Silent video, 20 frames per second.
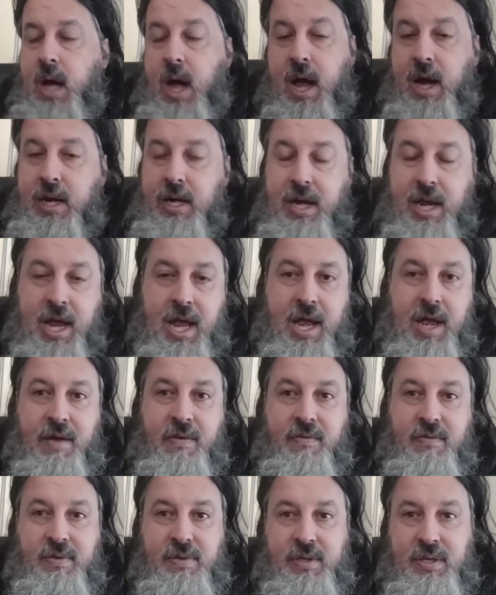I can
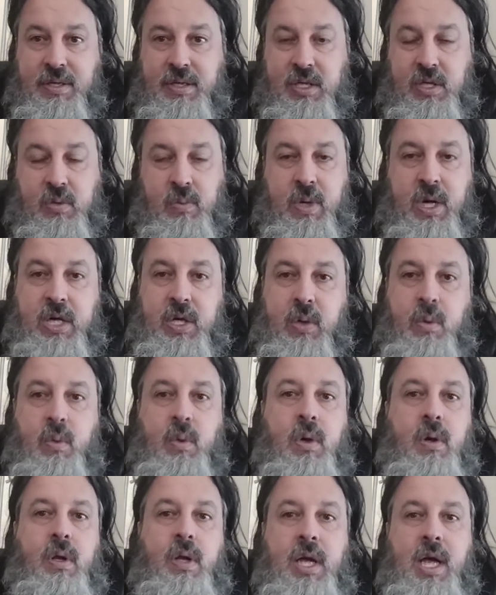have a situation
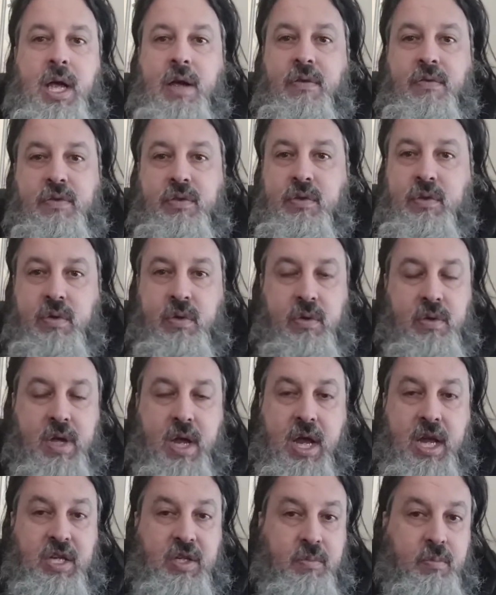where I'll have 2
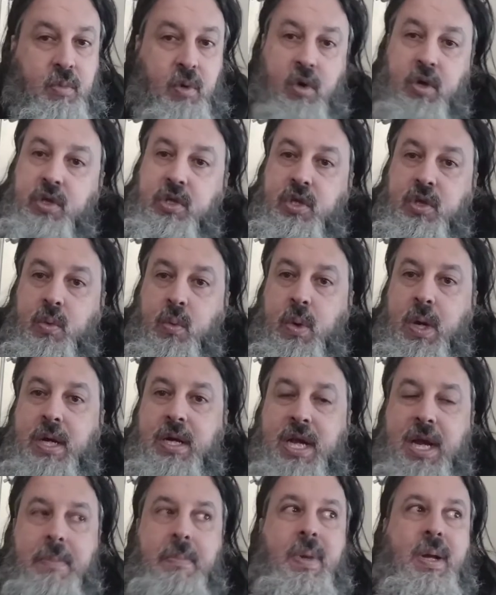days merge into
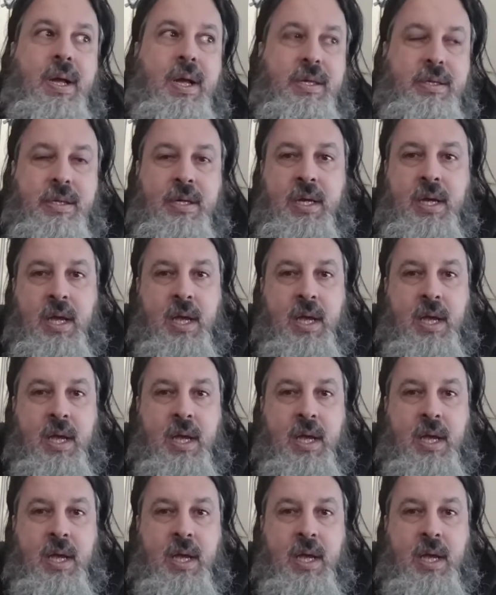one day because